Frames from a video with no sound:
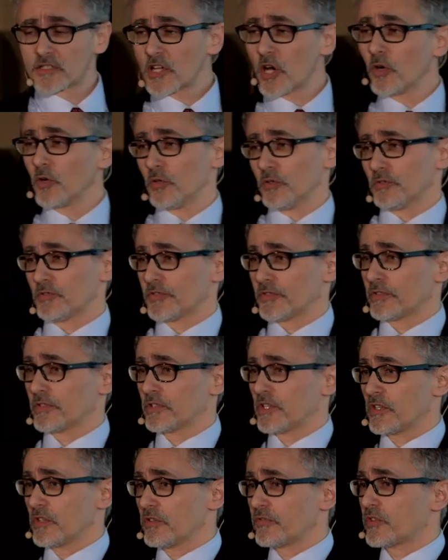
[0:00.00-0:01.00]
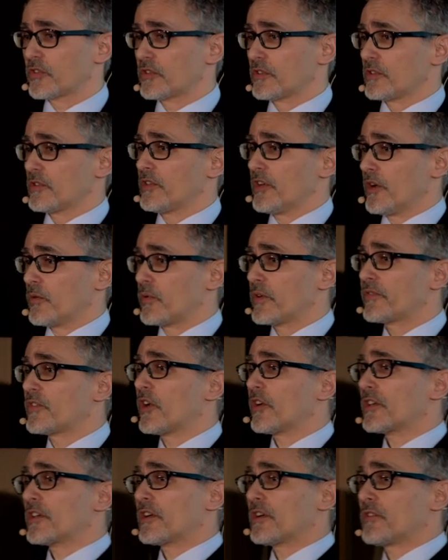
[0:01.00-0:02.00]
told that we've
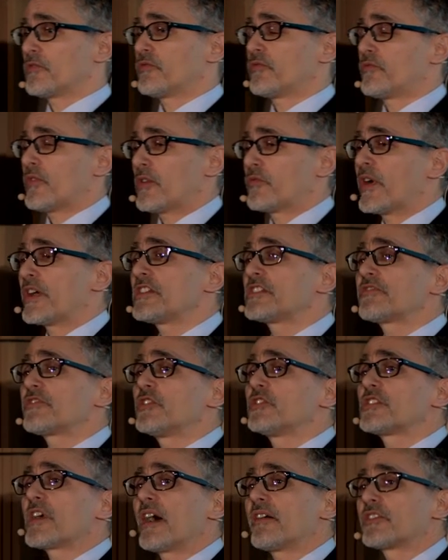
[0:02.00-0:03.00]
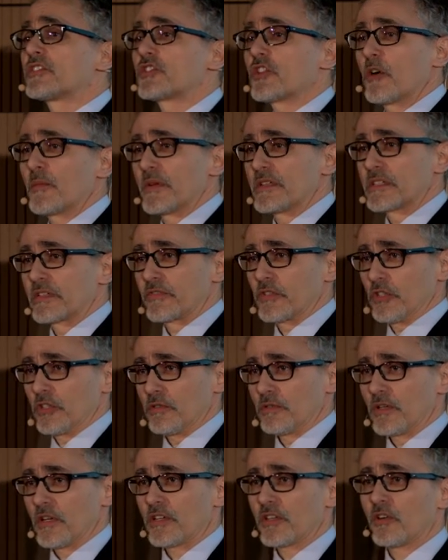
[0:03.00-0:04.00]
got arranged for you to have a job
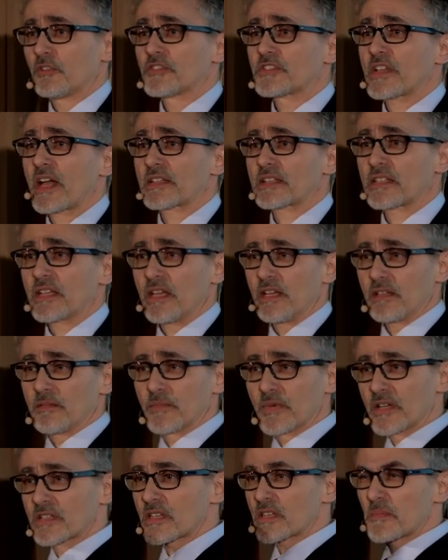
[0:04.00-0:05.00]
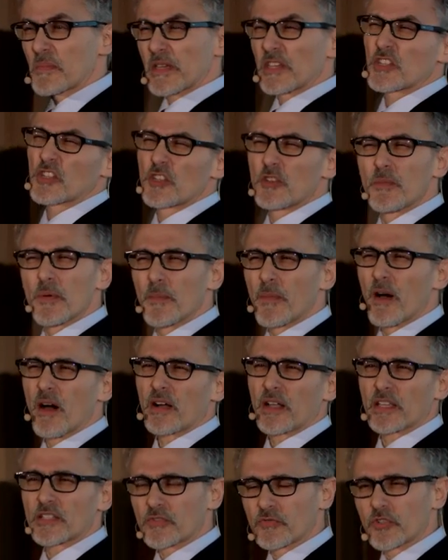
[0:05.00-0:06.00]
interview on Saturday, because there's a big
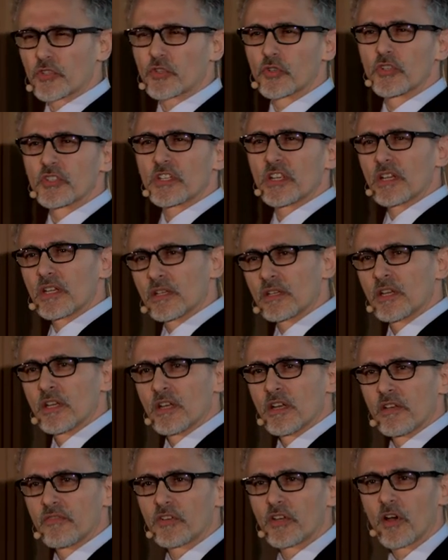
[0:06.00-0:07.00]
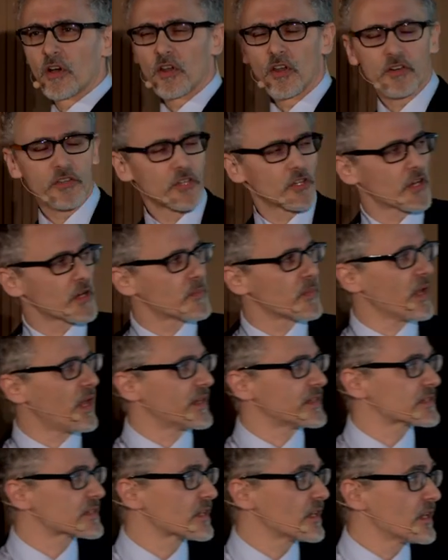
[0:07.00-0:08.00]
supermarket, it's recruiting, if you go along, you've got a
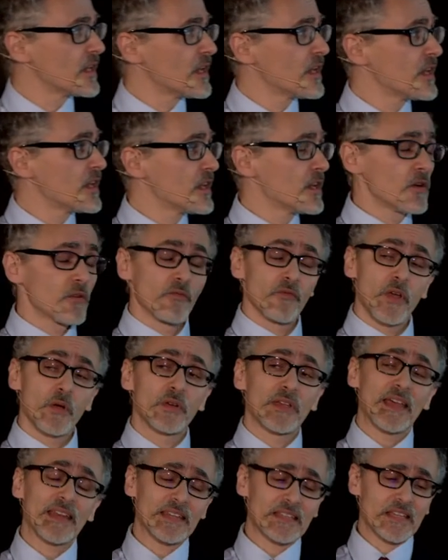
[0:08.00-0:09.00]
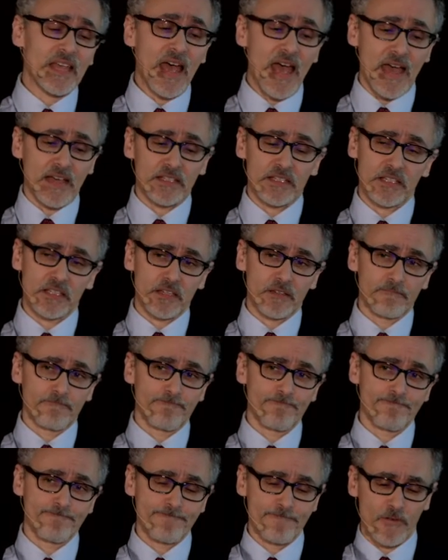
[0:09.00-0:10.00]
place. They would get a text
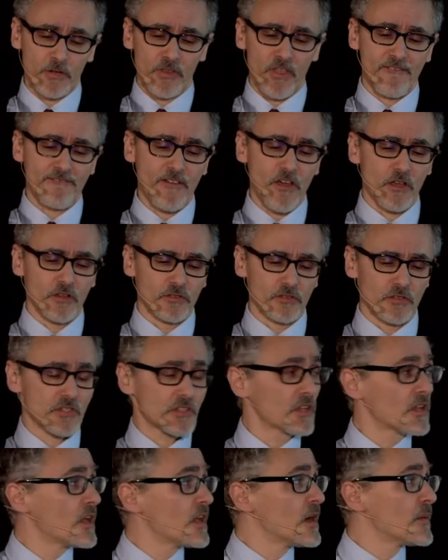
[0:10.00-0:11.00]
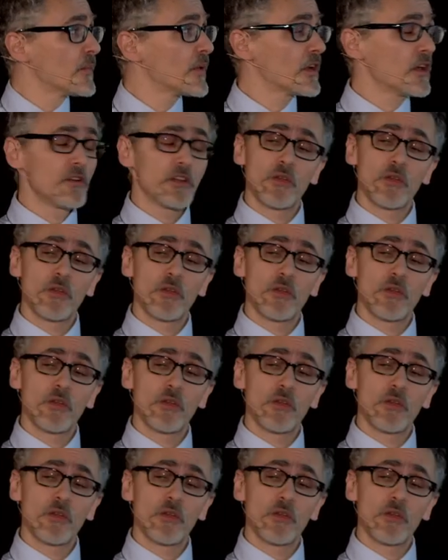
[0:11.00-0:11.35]
on their phones, but